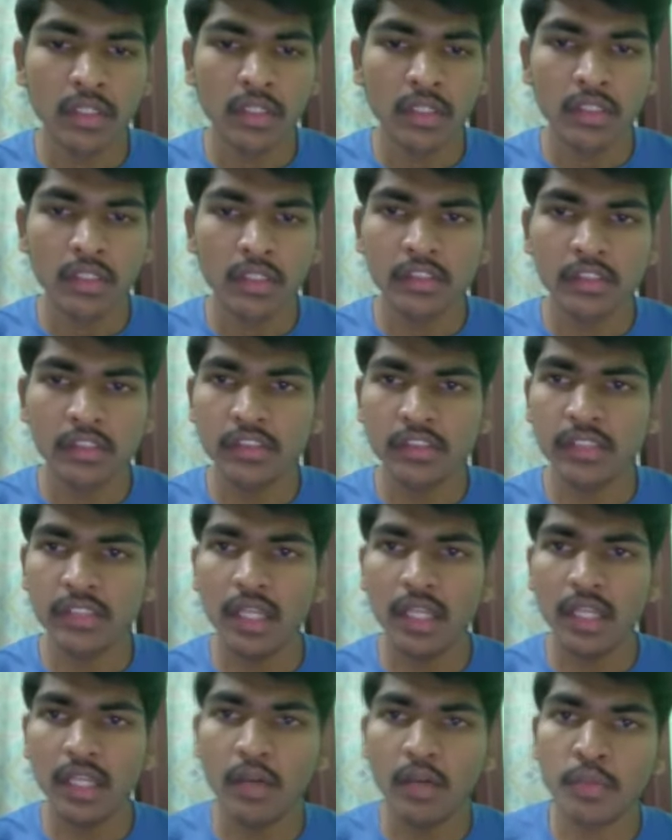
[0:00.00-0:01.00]
This is the
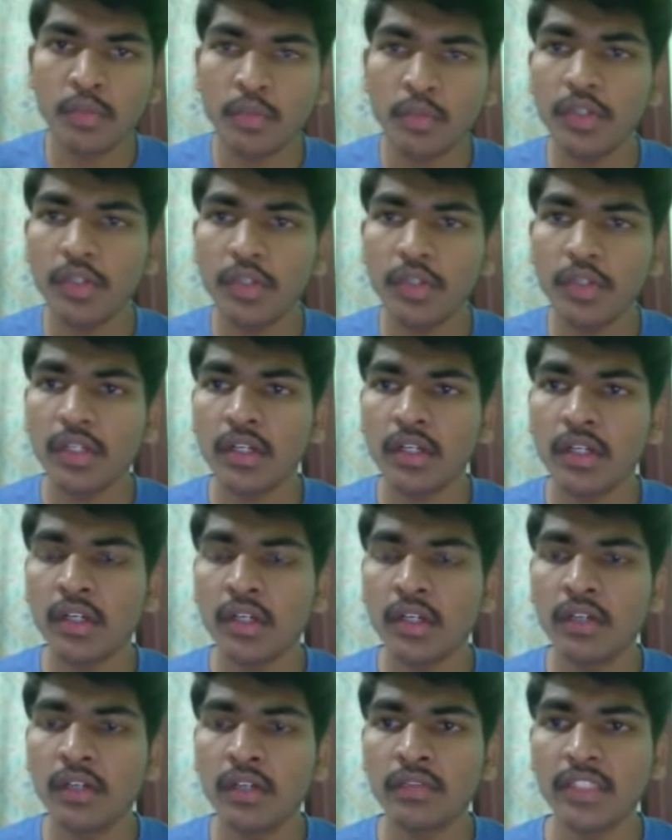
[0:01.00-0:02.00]
output.
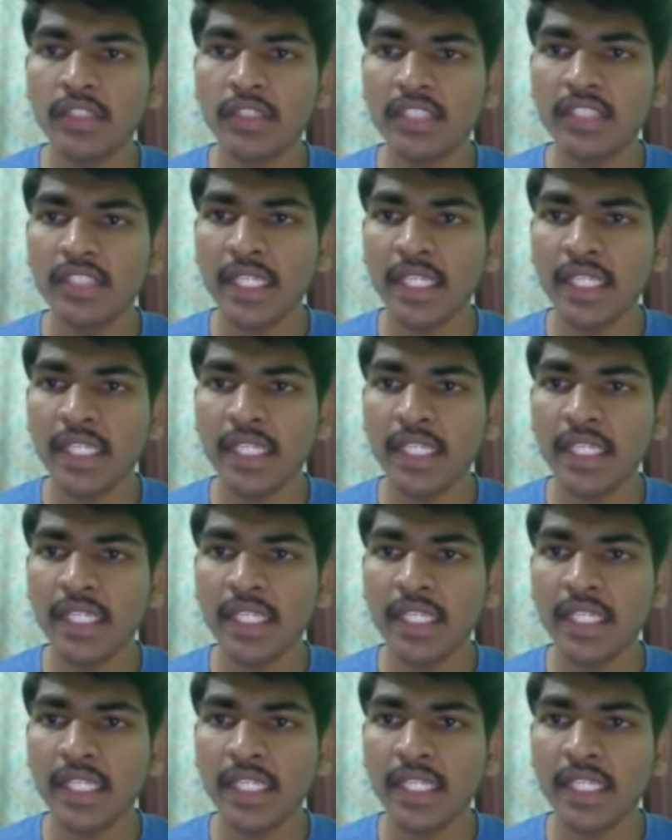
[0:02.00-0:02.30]
First